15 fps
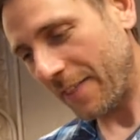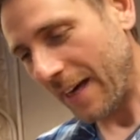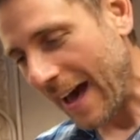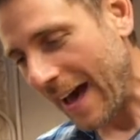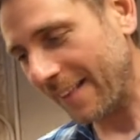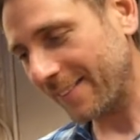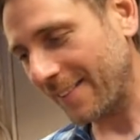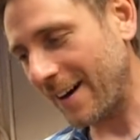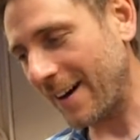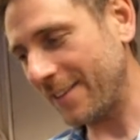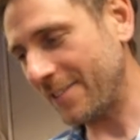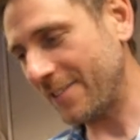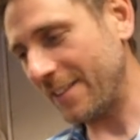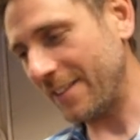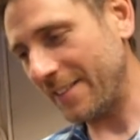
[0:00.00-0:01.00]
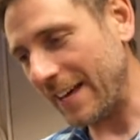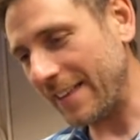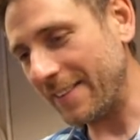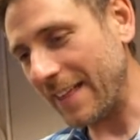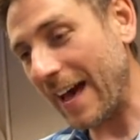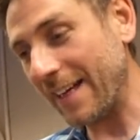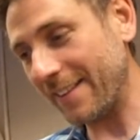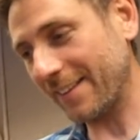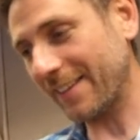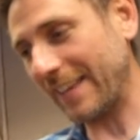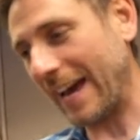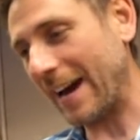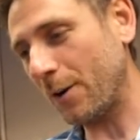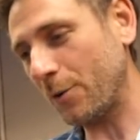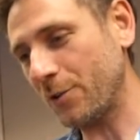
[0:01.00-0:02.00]
that
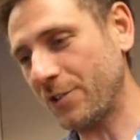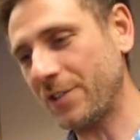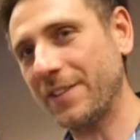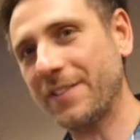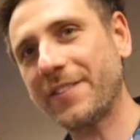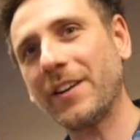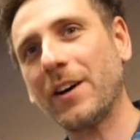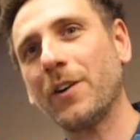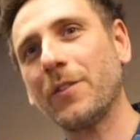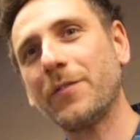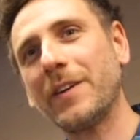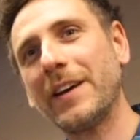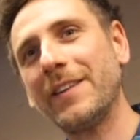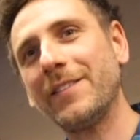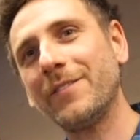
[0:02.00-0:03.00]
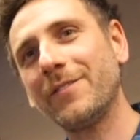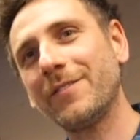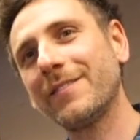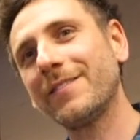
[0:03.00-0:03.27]
gouged itself and